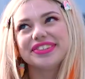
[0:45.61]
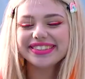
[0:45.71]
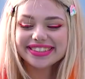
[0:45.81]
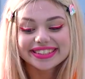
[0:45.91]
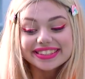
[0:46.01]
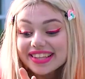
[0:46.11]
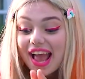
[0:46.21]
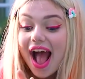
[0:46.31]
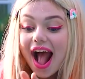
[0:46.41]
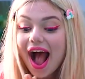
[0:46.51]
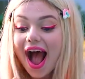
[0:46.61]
Guys, you better